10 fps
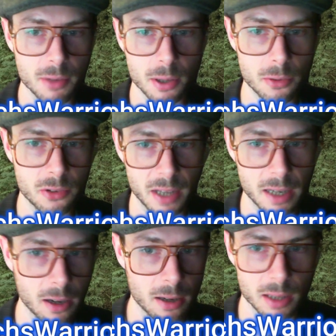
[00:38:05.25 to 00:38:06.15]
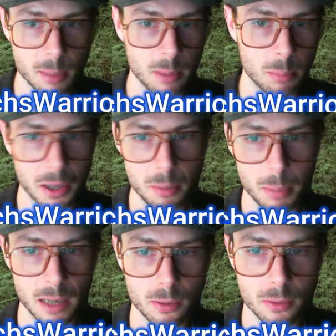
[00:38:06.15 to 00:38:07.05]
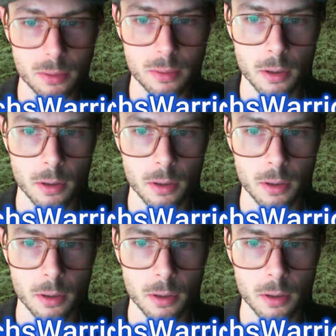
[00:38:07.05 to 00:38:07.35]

years and then got a lipid blood panel.